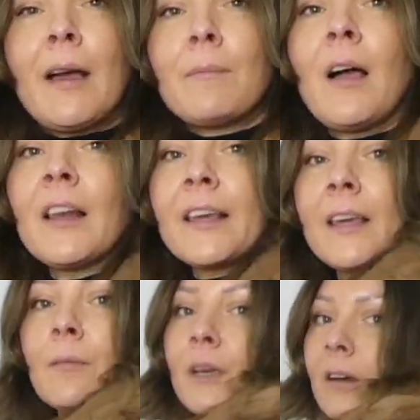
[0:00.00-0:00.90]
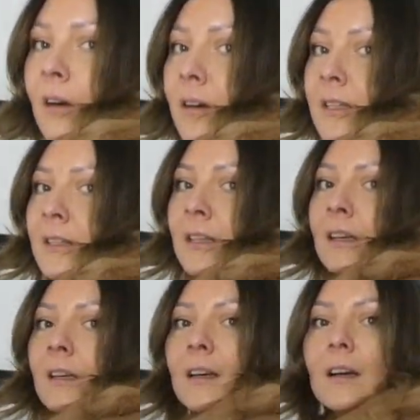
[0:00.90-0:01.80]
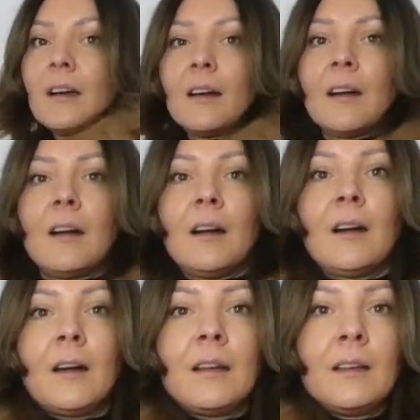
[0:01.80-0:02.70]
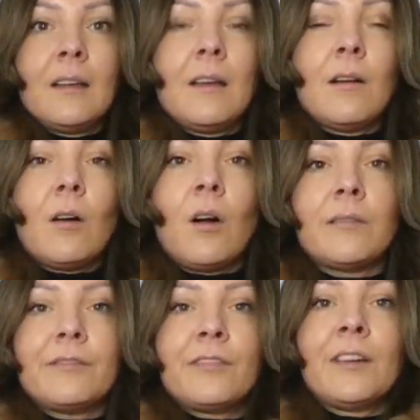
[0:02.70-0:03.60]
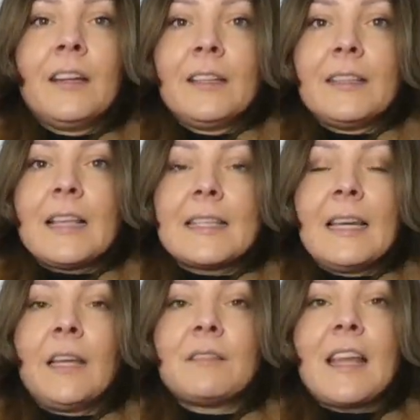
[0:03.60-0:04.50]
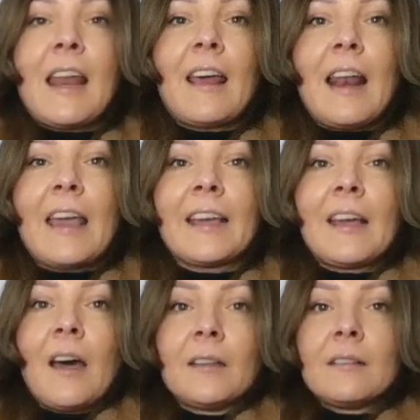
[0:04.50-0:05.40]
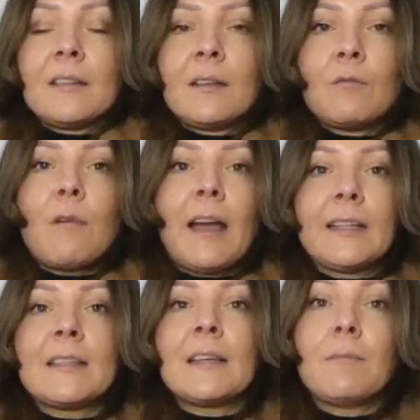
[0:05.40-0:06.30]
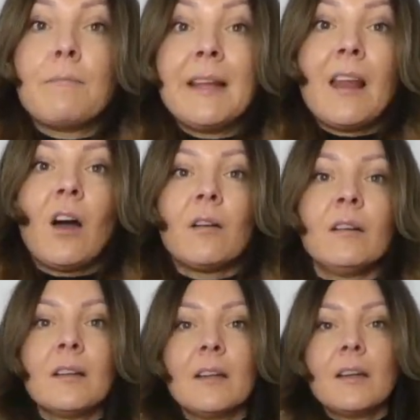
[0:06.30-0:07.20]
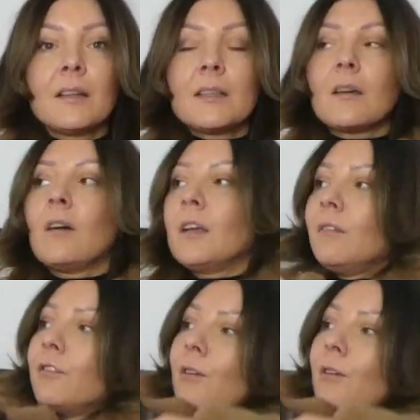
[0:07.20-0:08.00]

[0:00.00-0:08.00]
bulky because uh, of the sleeves that are like cut quite below so if